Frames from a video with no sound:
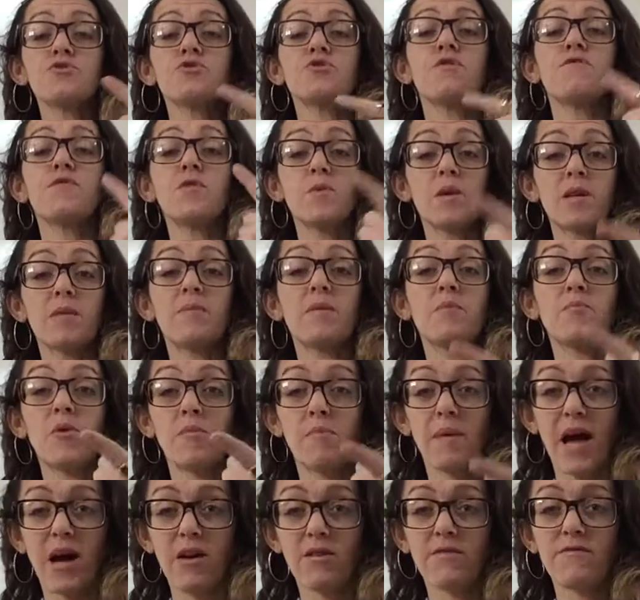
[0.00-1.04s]
So if you want to be more
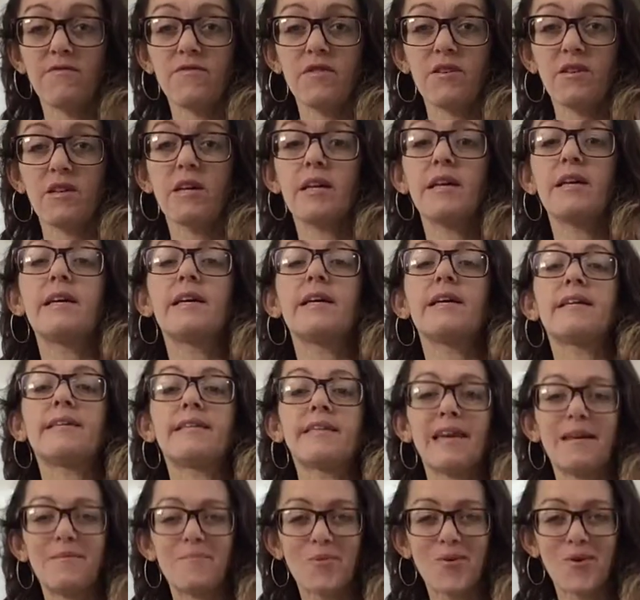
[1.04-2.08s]
powerful,
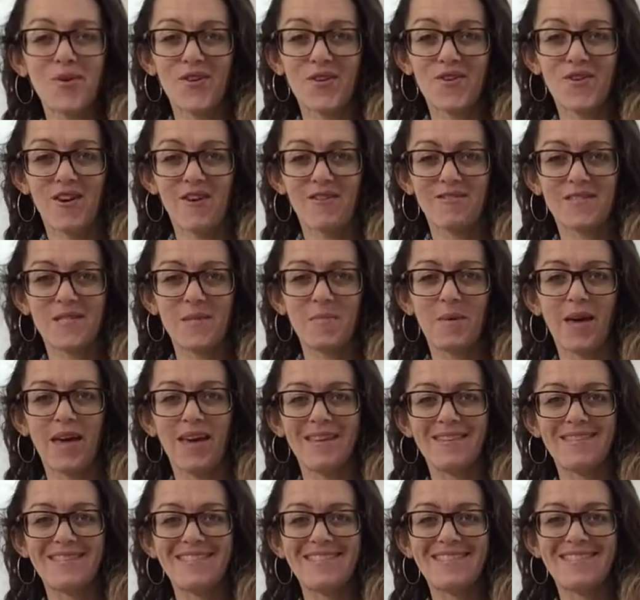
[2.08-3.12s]
get more in your heart
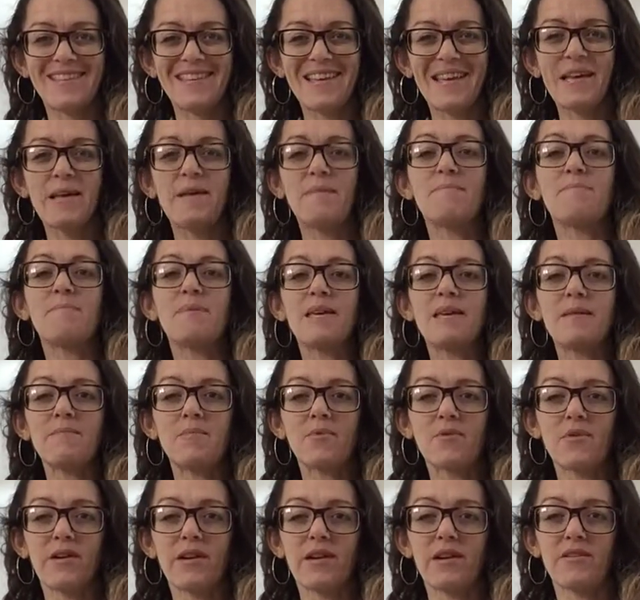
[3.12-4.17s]
space, be
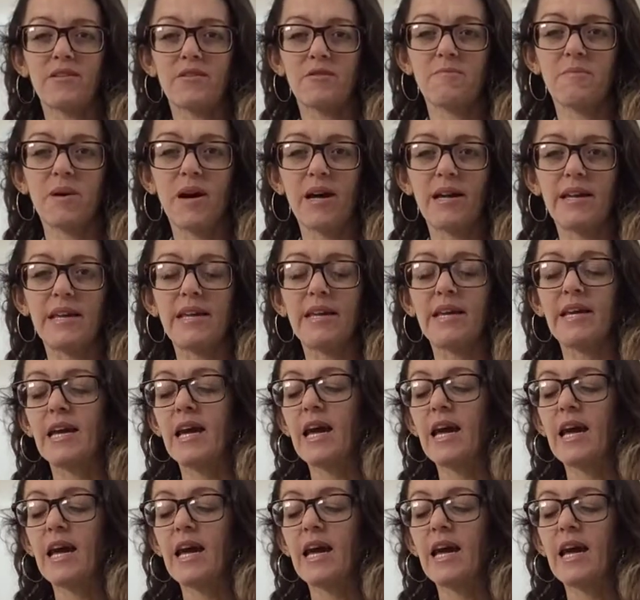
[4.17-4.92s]
more in your body.